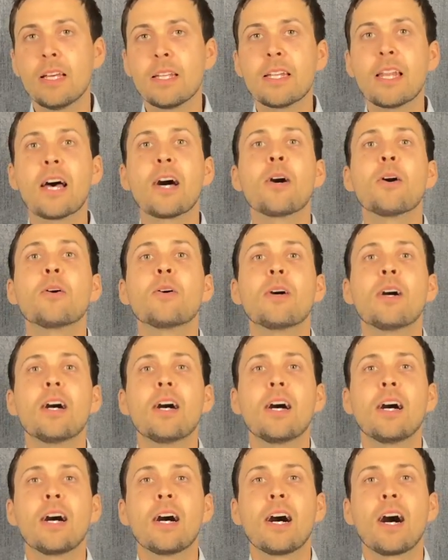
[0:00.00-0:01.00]
Now,
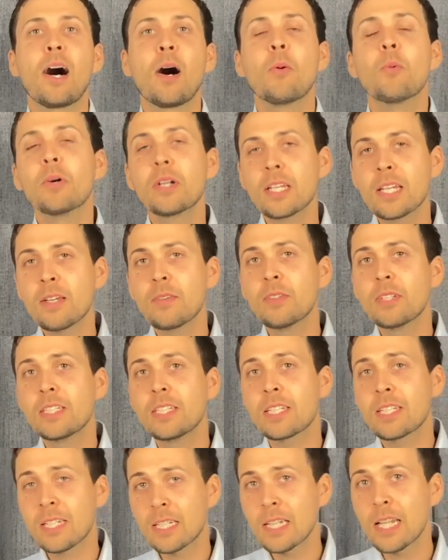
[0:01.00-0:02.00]
I want to give a
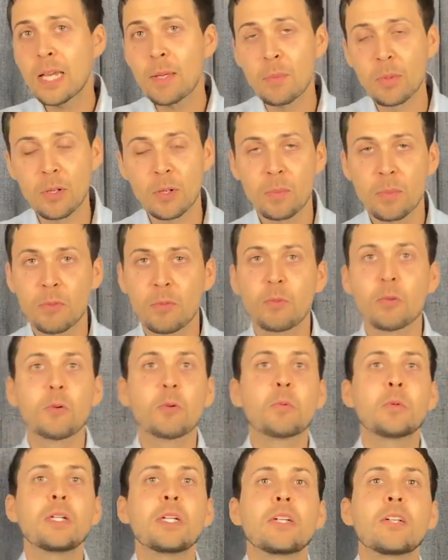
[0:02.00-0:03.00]
disclaimer
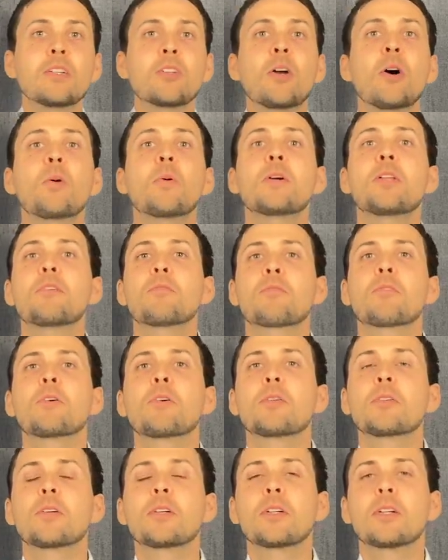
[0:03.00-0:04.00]
before we go any
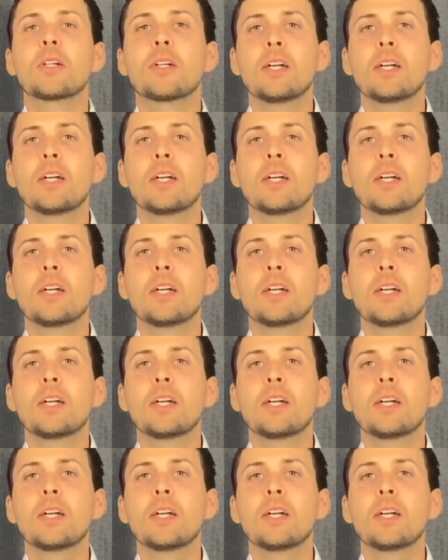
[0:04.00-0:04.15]
further.